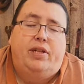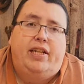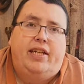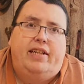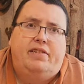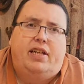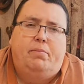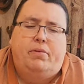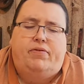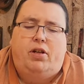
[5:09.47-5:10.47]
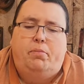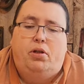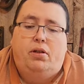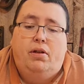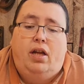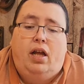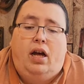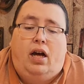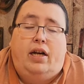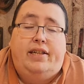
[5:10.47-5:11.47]
We need to get a statement from you.
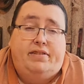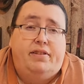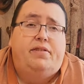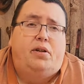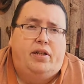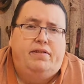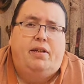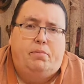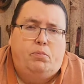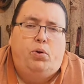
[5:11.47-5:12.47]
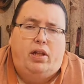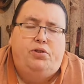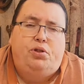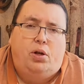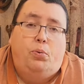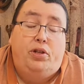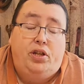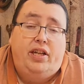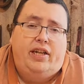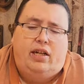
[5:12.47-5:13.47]
It's concerning something. We'll let you know when
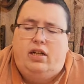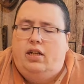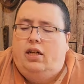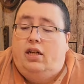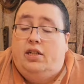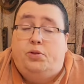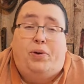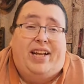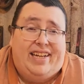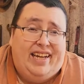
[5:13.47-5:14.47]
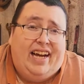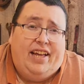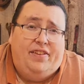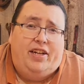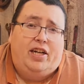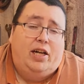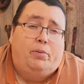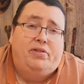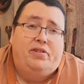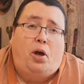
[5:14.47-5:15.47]
you get here. So when I got there, I
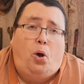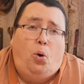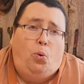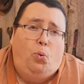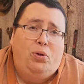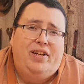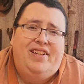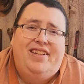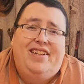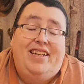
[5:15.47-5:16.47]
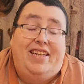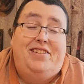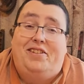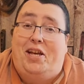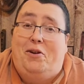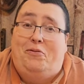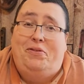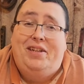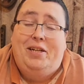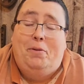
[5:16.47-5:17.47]
was told instead of
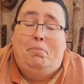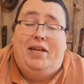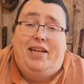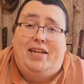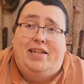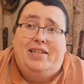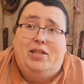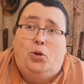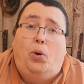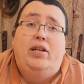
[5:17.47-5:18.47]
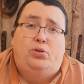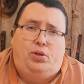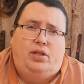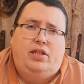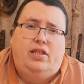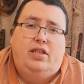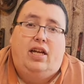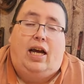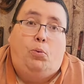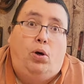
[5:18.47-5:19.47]
being questioned,
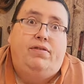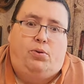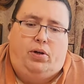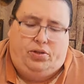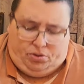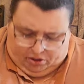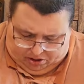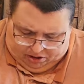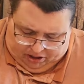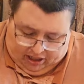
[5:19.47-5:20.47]
I was questioned.